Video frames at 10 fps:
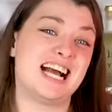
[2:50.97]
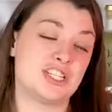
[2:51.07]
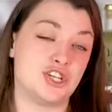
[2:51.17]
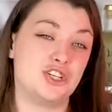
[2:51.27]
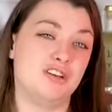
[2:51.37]
as
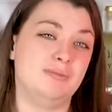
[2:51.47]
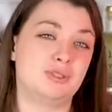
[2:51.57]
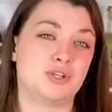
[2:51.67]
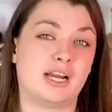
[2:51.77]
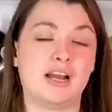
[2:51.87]
a julep
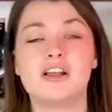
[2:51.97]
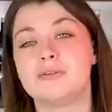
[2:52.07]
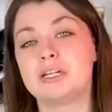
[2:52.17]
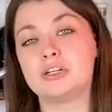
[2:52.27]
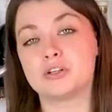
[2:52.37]
strainer. It only
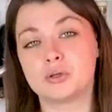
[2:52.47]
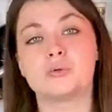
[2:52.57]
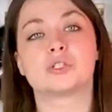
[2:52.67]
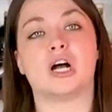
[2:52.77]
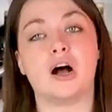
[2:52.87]
really got
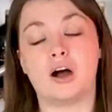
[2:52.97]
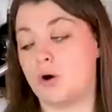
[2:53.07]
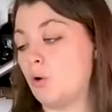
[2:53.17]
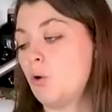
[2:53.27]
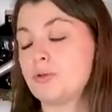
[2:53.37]
called a
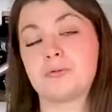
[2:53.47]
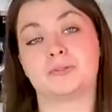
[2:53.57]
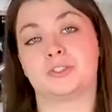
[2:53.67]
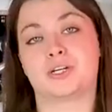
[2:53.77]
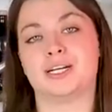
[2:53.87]

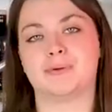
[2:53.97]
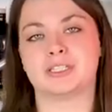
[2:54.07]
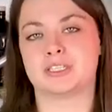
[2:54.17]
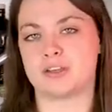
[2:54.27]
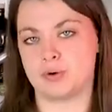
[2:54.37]
Hawthorne strainer
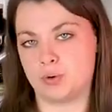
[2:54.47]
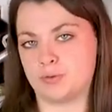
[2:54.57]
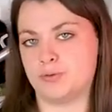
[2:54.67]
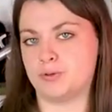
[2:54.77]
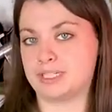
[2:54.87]
because of the
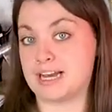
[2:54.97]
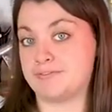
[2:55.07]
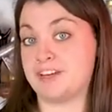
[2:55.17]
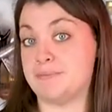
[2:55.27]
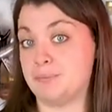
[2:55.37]
Hawthorne
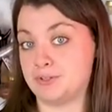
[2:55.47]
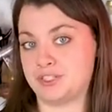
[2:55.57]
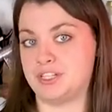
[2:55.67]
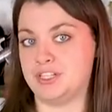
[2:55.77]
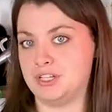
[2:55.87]
Cafe in
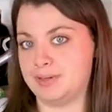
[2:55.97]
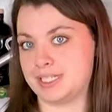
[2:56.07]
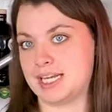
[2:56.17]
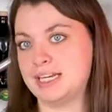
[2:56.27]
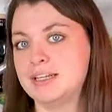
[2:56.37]
Boston, the
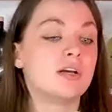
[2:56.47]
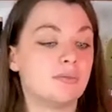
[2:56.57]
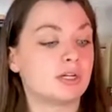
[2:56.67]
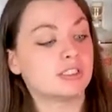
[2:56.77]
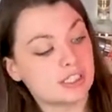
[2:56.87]
USA.
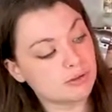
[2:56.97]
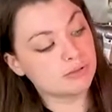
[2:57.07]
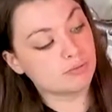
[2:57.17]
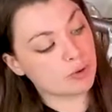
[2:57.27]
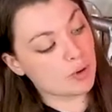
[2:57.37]
Because they
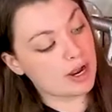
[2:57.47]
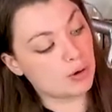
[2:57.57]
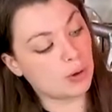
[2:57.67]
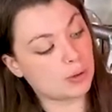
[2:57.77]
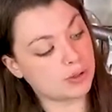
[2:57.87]
would write
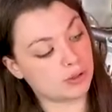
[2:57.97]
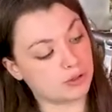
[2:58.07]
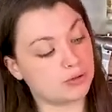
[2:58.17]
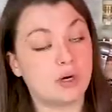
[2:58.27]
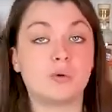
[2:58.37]
Hawthorne
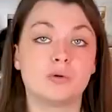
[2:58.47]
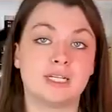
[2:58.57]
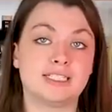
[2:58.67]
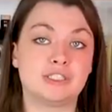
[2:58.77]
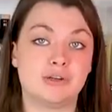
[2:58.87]
on all
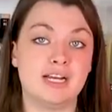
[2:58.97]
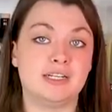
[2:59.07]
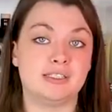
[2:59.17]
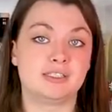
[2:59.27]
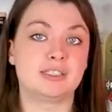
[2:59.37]
their
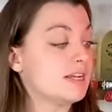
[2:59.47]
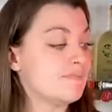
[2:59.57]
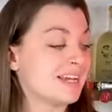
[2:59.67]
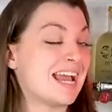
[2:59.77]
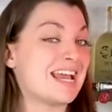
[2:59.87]
strainers, it
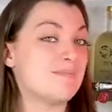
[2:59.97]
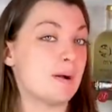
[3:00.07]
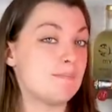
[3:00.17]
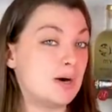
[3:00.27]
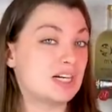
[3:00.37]
became a
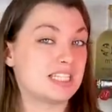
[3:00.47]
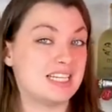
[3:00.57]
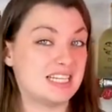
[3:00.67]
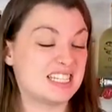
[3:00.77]
bartending